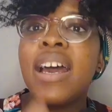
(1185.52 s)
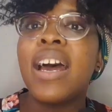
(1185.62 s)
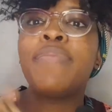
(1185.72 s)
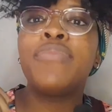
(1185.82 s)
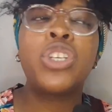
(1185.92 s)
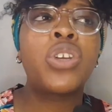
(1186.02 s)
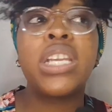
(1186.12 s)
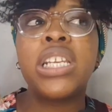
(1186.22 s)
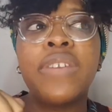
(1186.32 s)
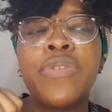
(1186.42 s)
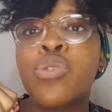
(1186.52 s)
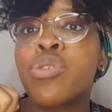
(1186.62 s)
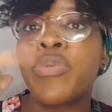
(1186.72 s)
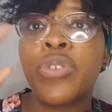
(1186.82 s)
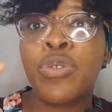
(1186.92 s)
I'm not gonna leave the
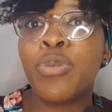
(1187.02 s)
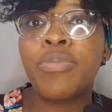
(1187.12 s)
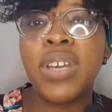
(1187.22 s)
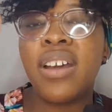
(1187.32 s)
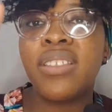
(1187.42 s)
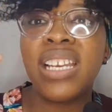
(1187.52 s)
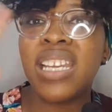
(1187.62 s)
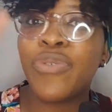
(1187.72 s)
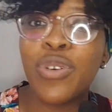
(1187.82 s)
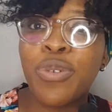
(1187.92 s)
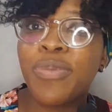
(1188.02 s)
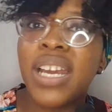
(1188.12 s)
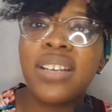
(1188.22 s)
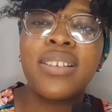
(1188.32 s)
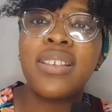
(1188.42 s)
group for group the link for group
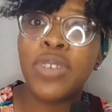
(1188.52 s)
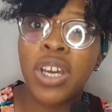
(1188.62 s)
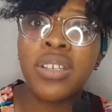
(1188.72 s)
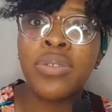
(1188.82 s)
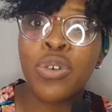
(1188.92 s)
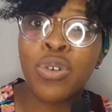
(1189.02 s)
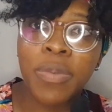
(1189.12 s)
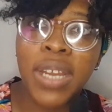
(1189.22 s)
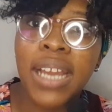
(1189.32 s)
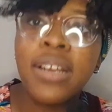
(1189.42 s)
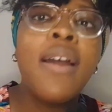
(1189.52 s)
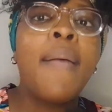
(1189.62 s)
9 because I'm not in the group 9.